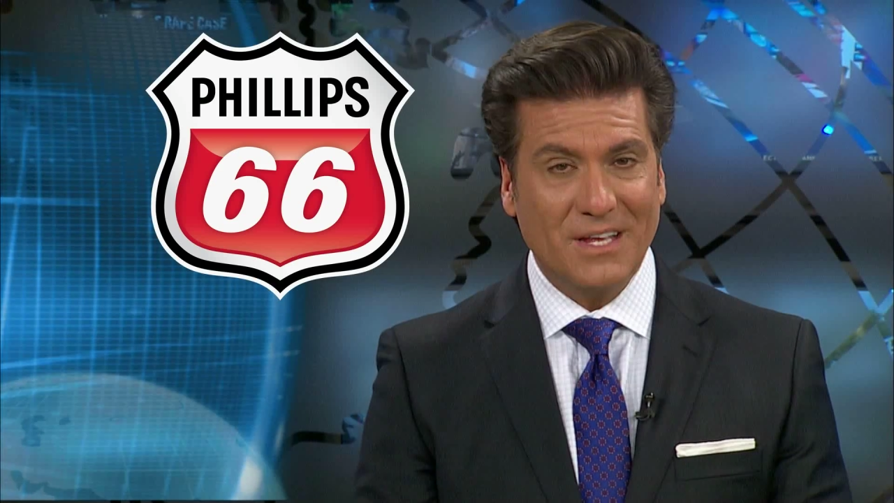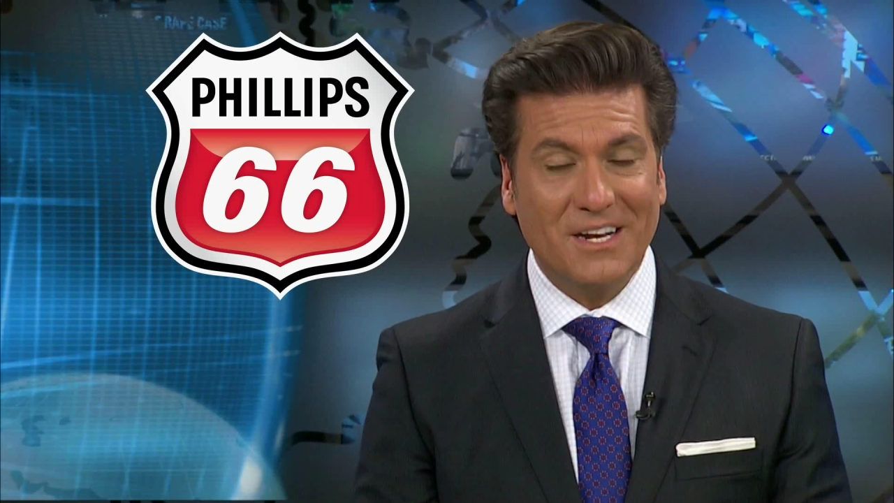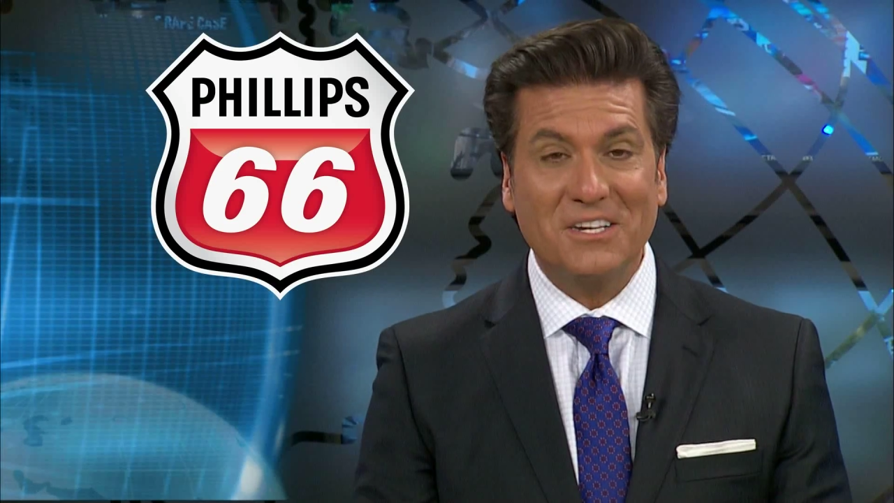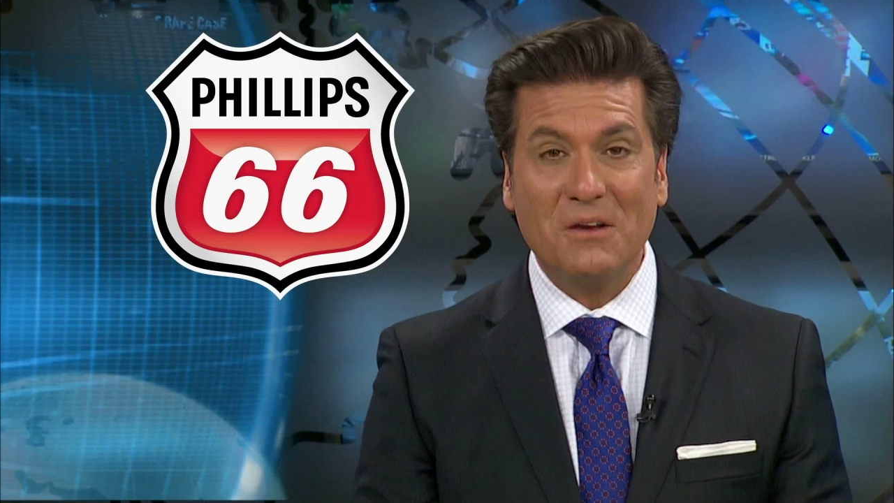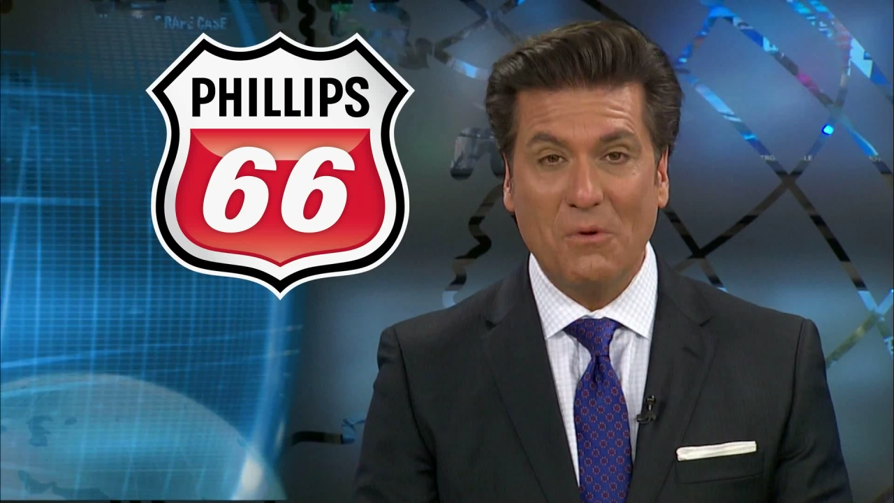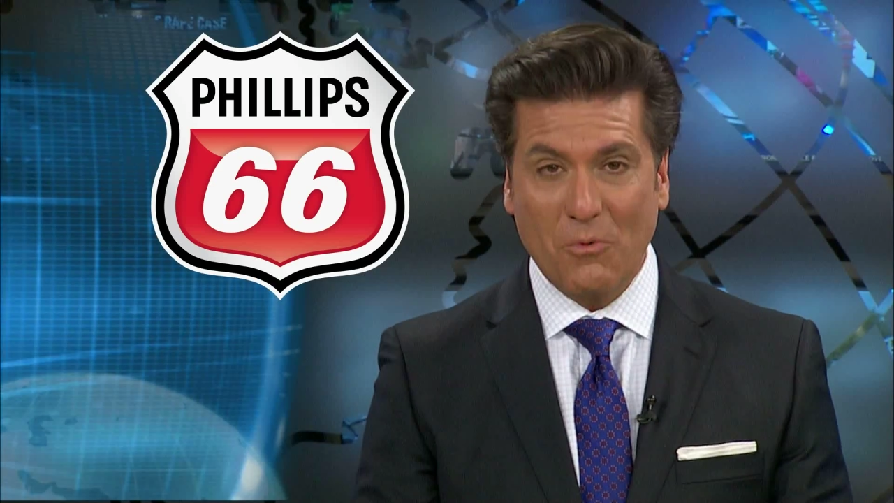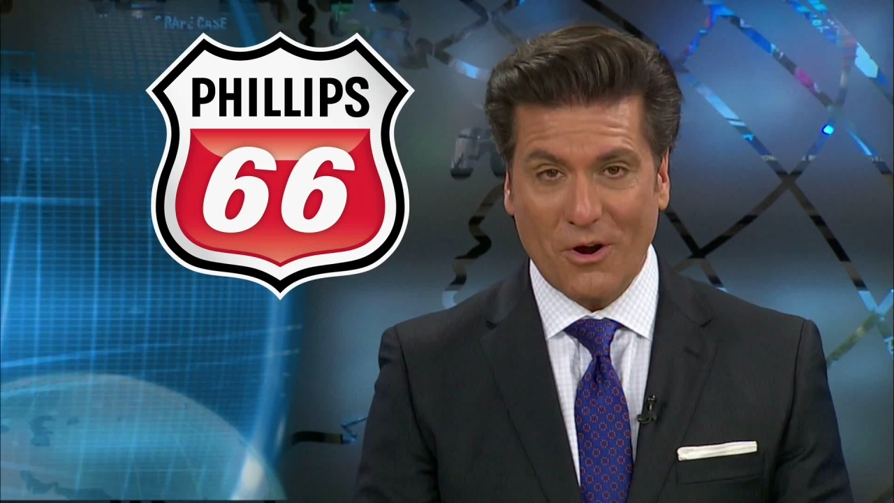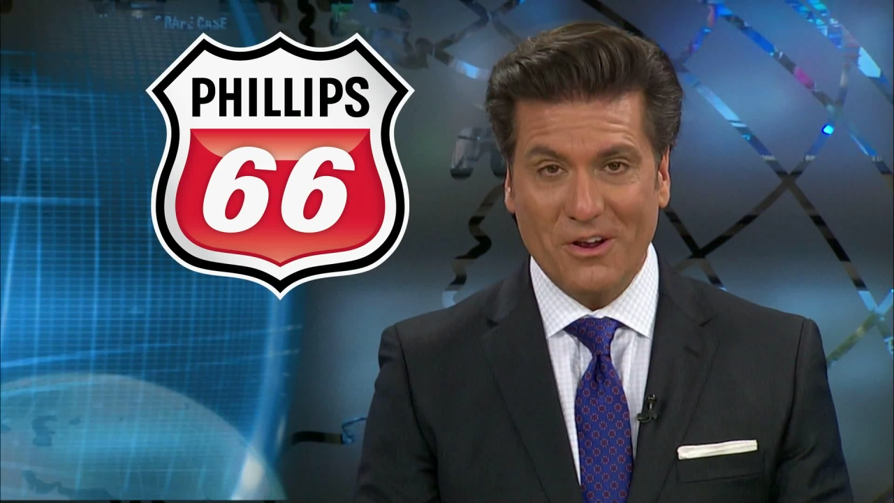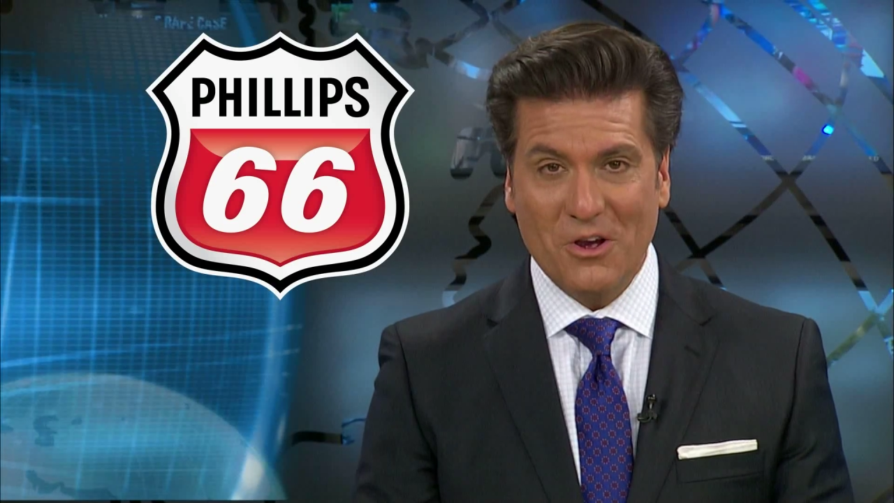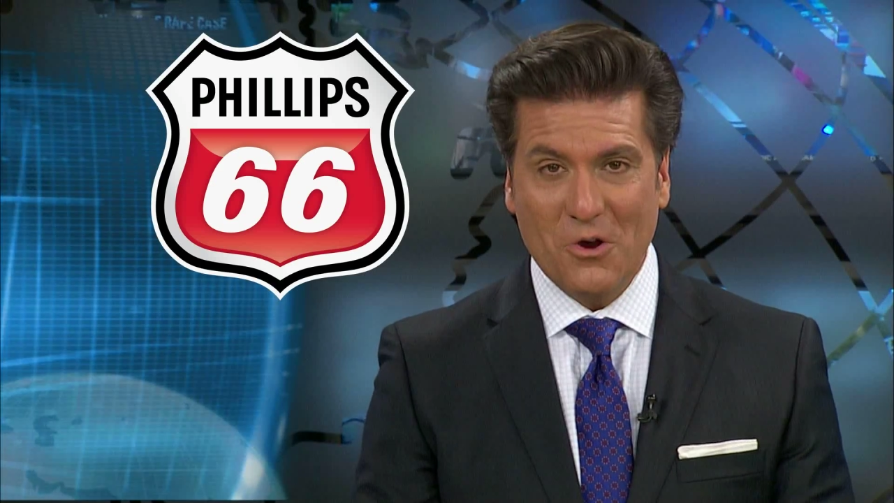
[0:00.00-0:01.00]
In a team
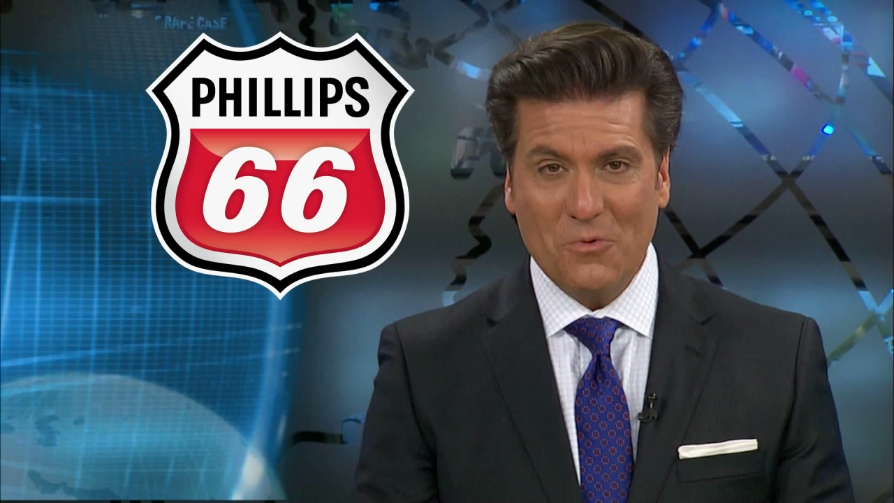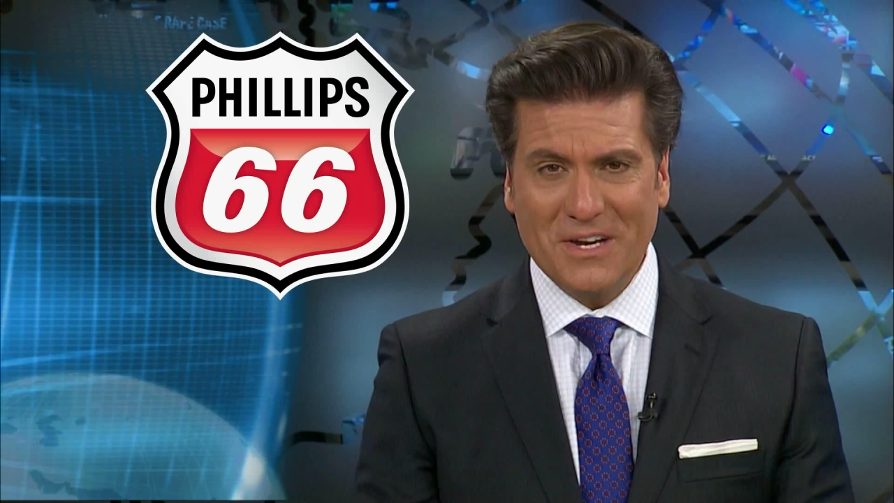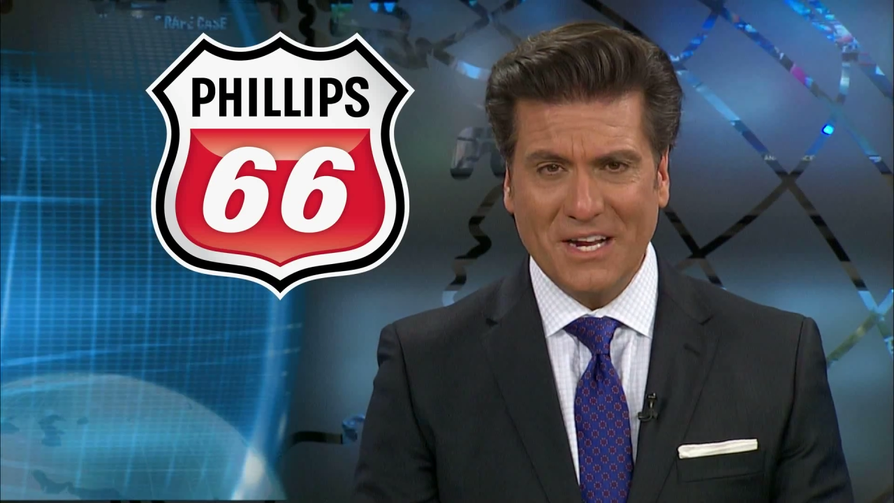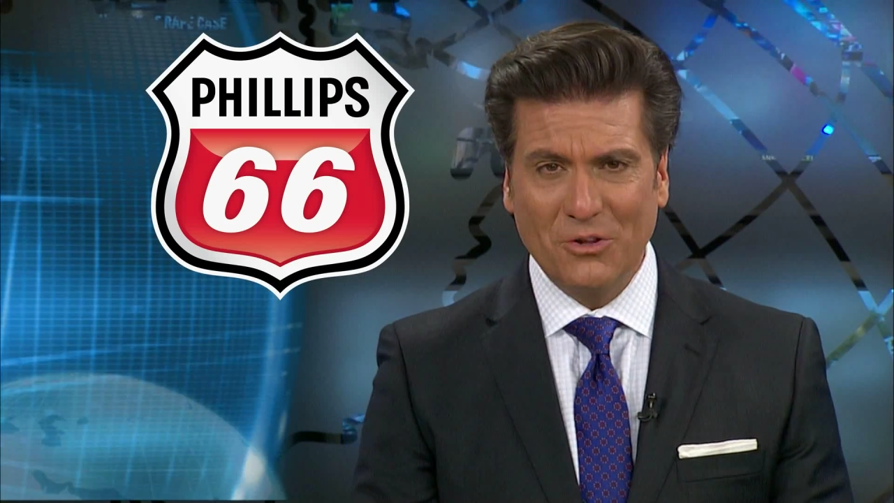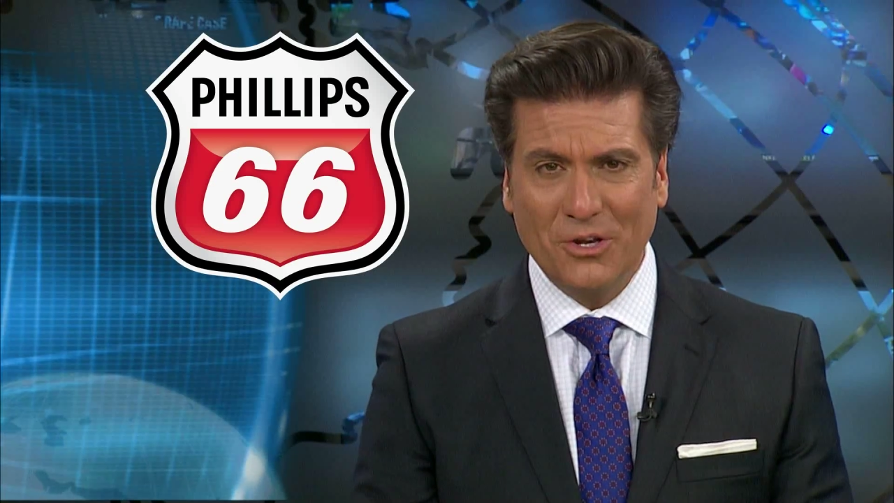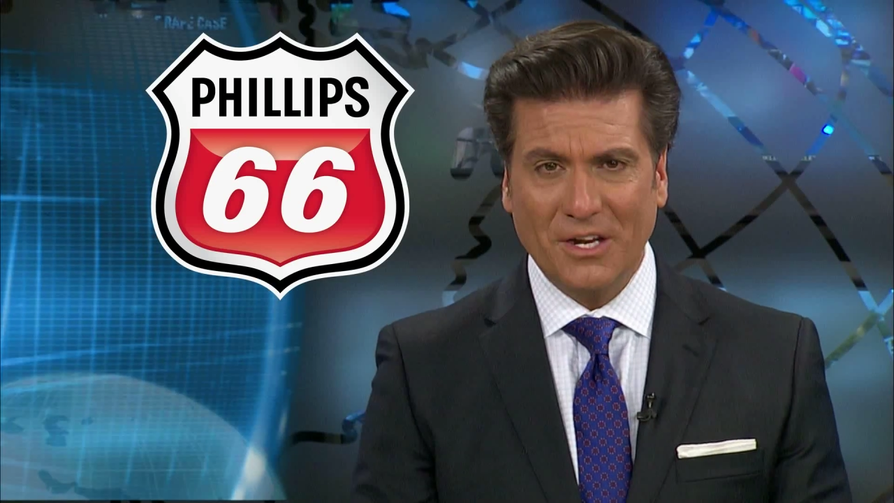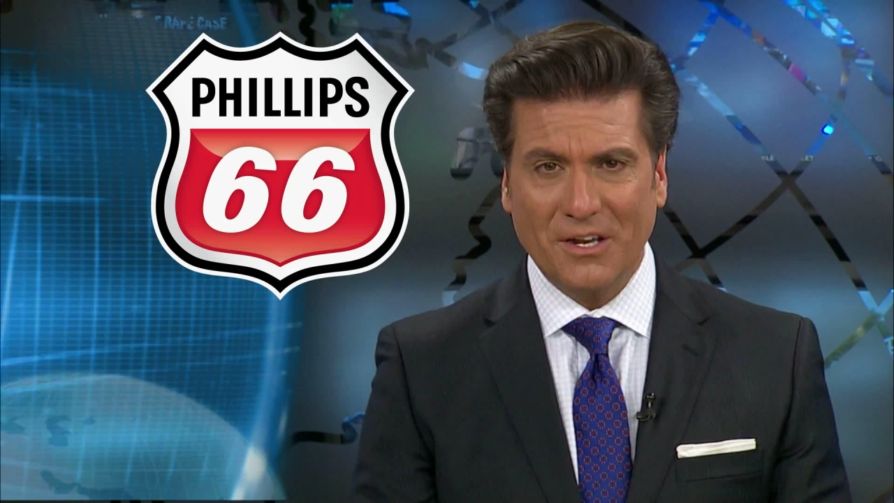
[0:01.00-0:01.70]
report, we take a look